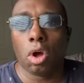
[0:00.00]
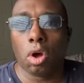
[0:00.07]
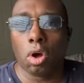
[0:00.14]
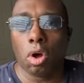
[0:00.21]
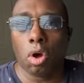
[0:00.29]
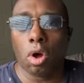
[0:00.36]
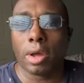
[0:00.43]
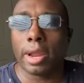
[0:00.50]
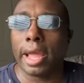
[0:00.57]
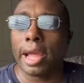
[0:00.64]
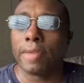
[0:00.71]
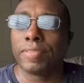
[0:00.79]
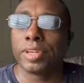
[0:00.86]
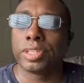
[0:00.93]
on
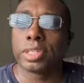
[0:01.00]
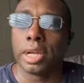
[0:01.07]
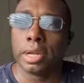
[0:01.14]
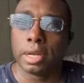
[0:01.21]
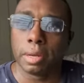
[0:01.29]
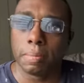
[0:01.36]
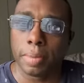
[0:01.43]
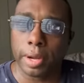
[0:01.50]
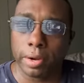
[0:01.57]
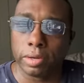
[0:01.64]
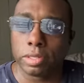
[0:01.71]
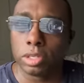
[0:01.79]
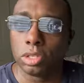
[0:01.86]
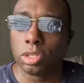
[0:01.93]
average in
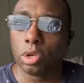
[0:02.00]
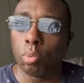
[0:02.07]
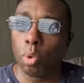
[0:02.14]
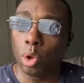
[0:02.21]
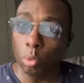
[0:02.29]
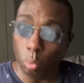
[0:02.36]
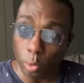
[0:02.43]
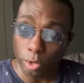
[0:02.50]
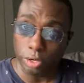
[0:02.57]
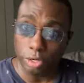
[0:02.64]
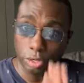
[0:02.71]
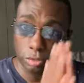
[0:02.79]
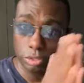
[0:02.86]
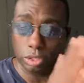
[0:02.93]
comparison to what we're
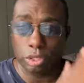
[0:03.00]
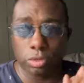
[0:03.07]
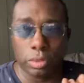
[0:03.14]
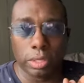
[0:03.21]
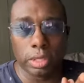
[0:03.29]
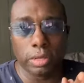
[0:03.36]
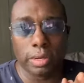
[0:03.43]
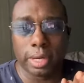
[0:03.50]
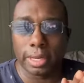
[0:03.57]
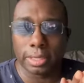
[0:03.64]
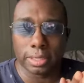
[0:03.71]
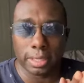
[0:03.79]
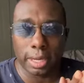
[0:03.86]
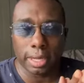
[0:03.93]
used to in the
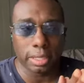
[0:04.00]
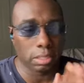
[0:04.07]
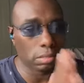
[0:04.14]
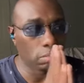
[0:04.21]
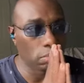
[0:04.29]
United States.